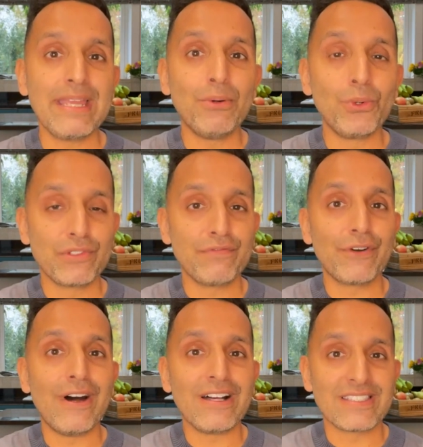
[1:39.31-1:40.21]
important
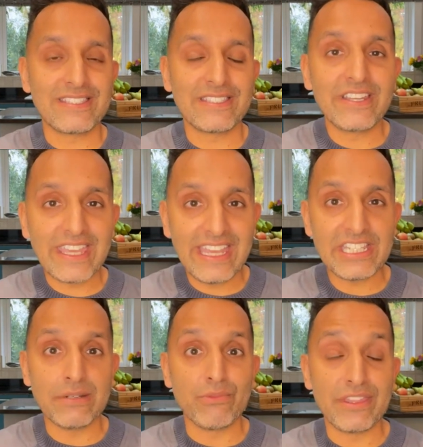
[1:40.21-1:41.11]
for our
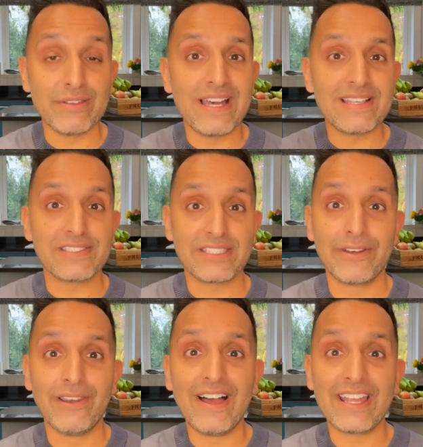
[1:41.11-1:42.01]
circadian rhythm. That's
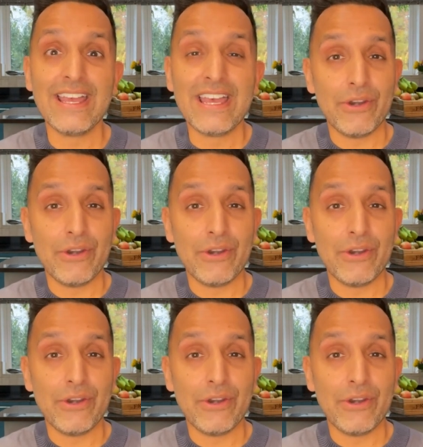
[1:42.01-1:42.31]
sunlight.